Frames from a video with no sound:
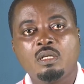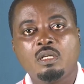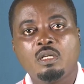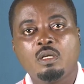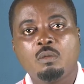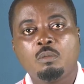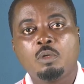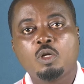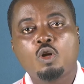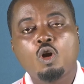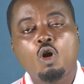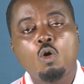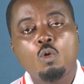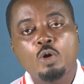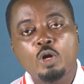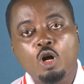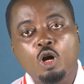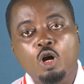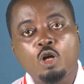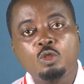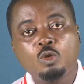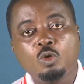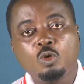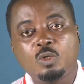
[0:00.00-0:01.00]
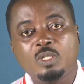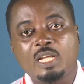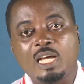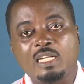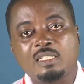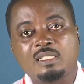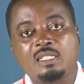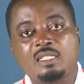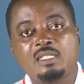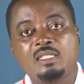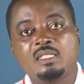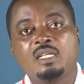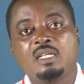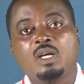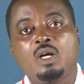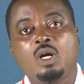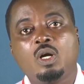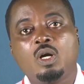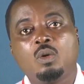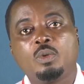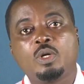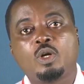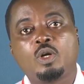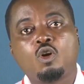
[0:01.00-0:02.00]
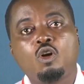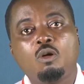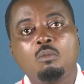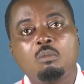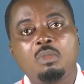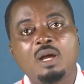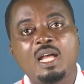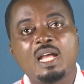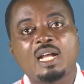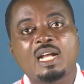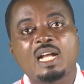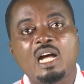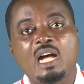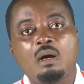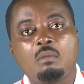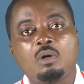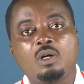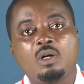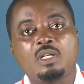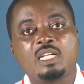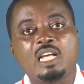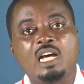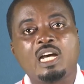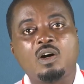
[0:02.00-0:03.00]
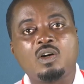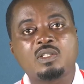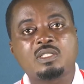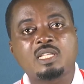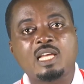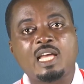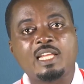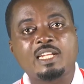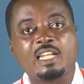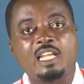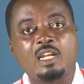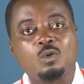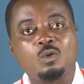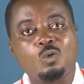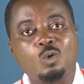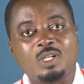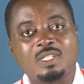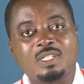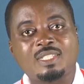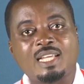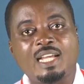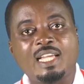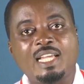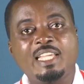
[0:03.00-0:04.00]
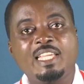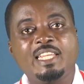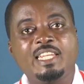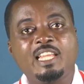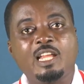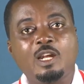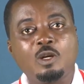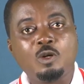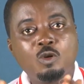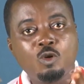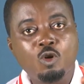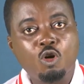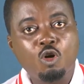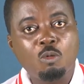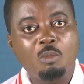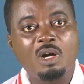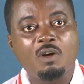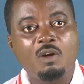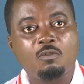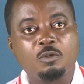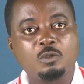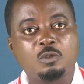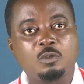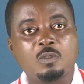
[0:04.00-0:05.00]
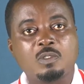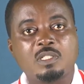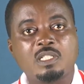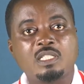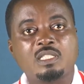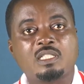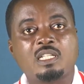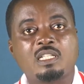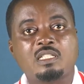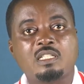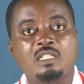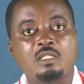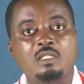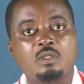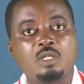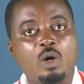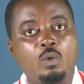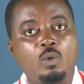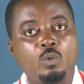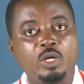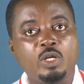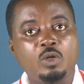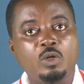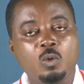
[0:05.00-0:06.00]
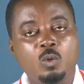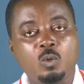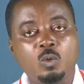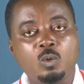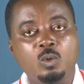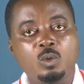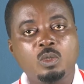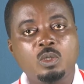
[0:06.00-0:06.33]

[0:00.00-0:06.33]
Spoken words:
Because we all know that we combine carbon dioxide and water in the normal photosynthesis that we know.